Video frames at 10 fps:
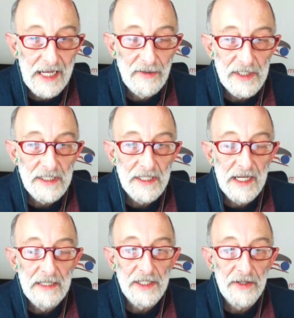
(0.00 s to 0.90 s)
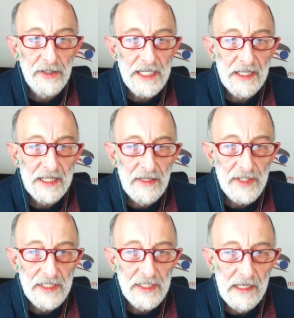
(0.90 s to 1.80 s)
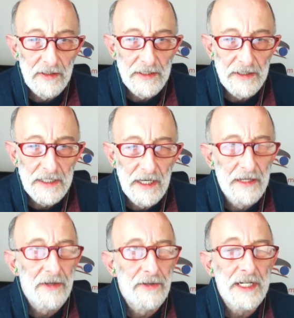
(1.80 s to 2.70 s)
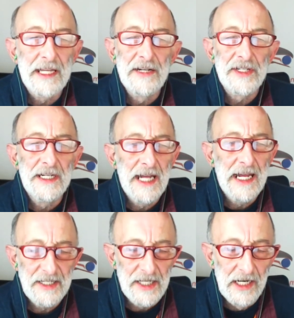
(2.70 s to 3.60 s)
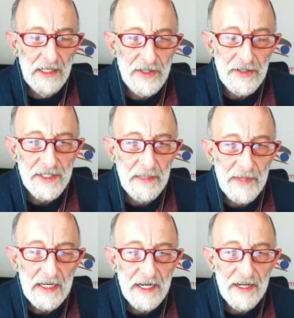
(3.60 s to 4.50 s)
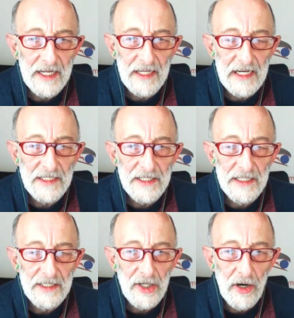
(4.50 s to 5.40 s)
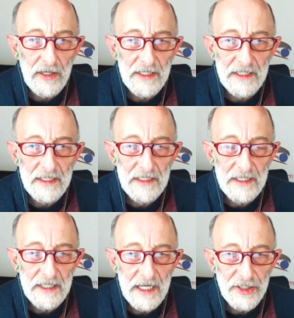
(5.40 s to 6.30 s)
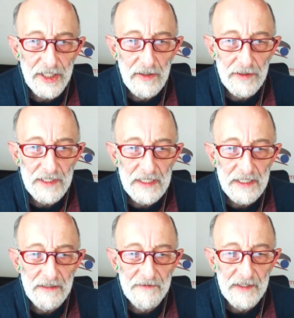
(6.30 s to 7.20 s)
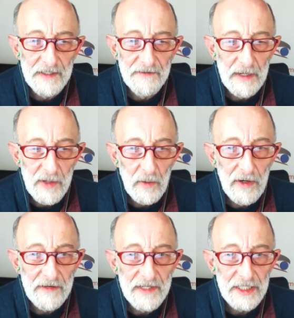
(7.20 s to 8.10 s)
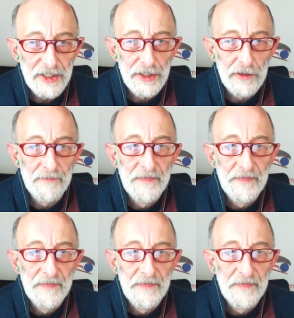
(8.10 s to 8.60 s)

Thousands, $13,000 or $13,008 or something. I think that is the target that the data shows as of February of next year.